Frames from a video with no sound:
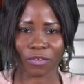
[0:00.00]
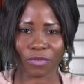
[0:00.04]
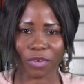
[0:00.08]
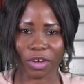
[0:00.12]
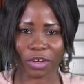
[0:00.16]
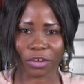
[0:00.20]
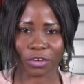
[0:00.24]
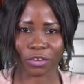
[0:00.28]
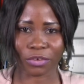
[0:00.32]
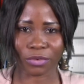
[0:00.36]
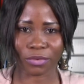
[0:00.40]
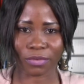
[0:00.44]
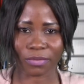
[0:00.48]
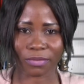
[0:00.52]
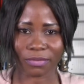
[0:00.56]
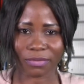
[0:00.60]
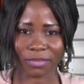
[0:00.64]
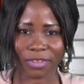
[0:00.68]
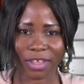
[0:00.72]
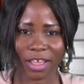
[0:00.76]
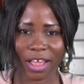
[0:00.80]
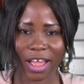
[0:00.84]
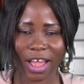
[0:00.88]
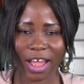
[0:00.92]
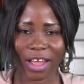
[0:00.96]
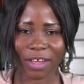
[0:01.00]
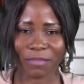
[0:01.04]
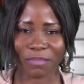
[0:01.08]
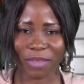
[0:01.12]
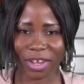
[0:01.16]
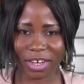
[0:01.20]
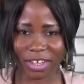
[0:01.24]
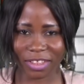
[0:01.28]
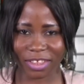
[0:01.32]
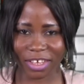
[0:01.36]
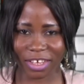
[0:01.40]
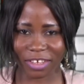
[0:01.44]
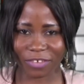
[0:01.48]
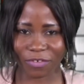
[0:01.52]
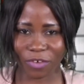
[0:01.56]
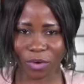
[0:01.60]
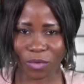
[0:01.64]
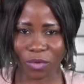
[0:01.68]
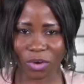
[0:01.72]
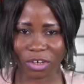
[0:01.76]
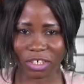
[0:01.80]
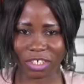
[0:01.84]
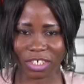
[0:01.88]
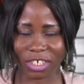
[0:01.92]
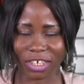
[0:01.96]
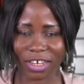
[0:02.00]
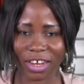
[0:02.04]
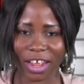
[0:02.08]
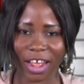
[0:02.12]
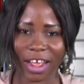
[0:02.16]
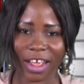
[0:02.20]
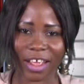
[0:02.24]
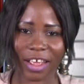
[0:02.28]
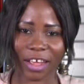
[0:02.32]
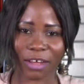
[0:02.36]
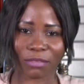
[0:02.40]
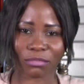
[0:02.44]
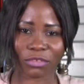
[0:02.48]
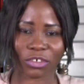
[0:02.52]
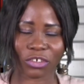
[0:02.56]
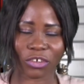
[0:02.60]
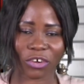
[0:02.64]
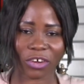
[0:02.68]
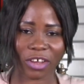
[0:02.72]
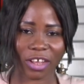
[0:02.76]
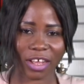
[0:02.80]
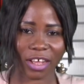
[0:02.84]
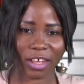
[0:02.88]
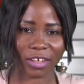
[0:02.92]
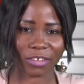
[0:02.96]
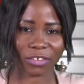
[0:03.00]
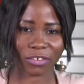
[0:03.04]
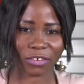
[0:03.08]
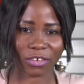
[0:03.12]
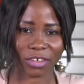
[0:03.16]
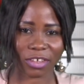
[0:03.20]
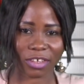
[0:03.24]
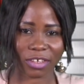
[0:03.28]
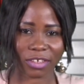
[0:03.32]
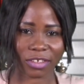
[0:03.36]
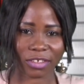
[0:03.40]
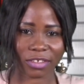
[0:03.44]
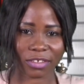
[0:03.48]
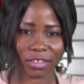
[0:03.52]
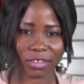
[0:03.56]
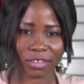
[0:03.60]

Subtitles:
Radio. Many thanks for watching. I am Joy Asoye.